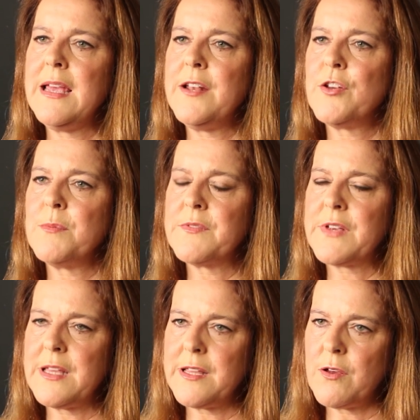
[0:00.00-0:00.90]
in terms
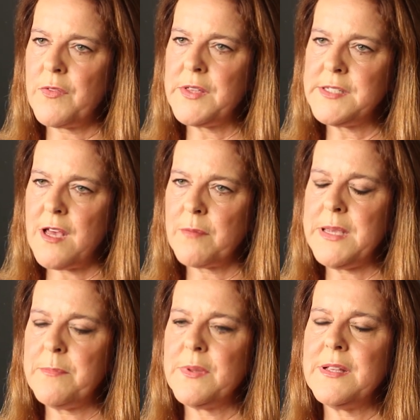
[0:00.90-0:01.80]
of killing all these young
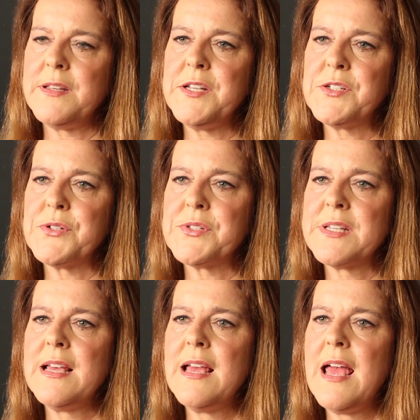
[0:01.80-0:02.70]
people and teachers.